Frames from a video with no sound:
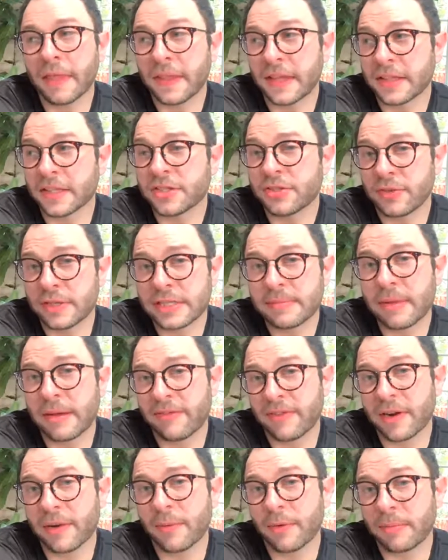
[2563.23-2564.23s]
I think the stress
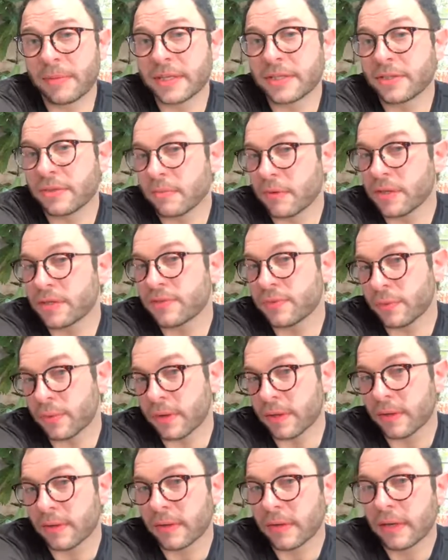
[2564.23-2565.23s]
might very well be too much
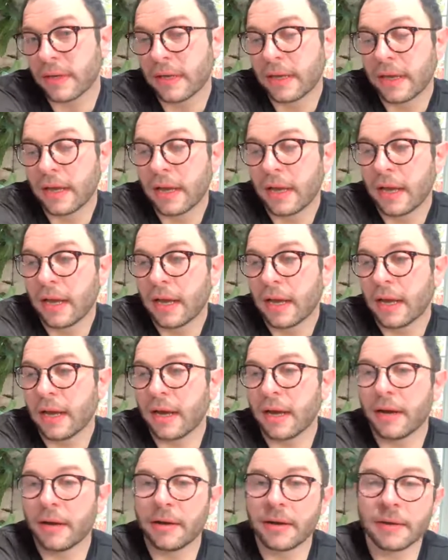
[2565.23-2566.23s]
for you.
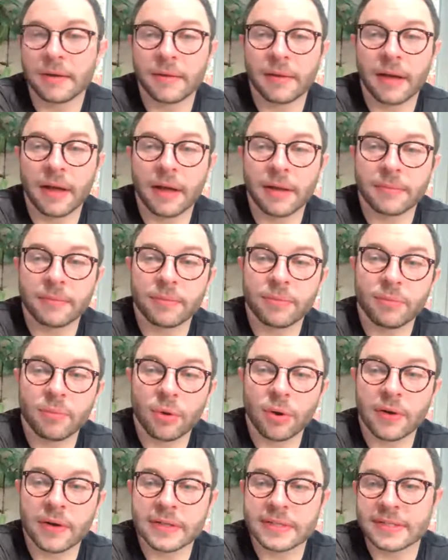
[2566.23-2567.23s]
I
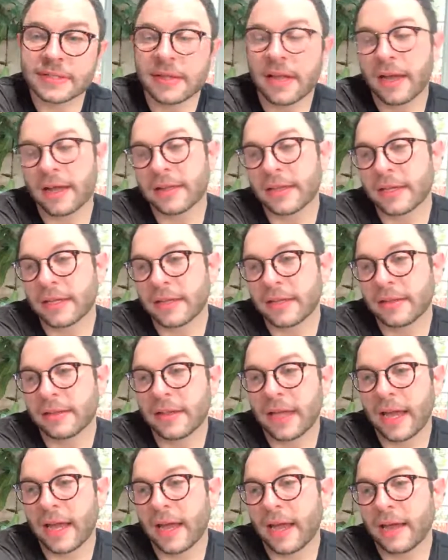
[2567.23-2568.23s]
worry slightly
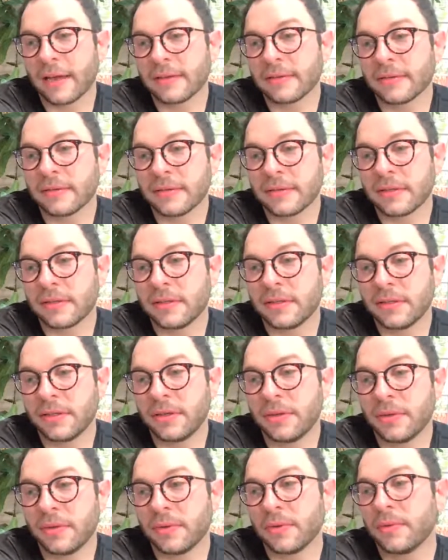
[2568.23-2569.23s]
that
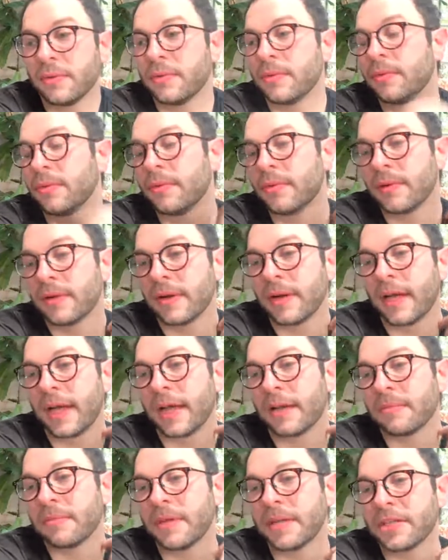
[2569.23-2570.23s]
you
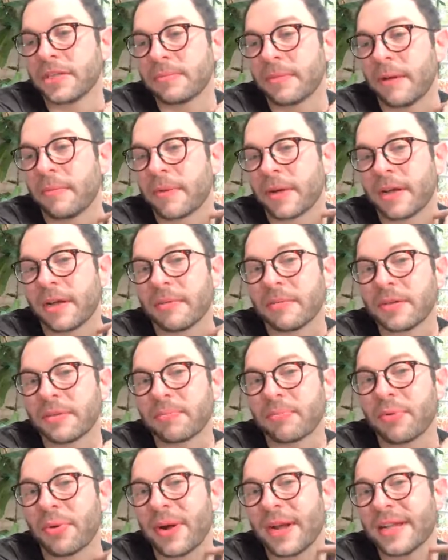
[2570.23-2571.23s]
and Mitch might become
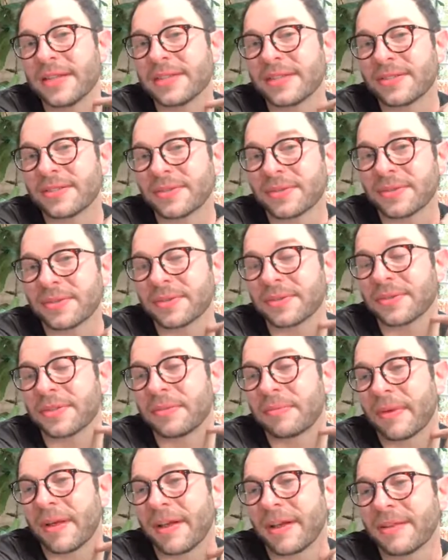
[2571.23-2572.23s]
depressed, or
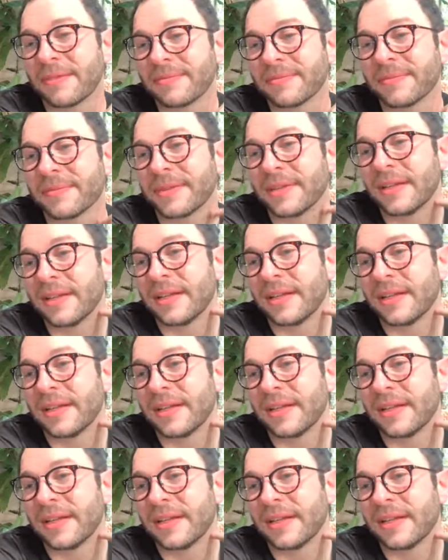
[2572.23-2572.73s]
you might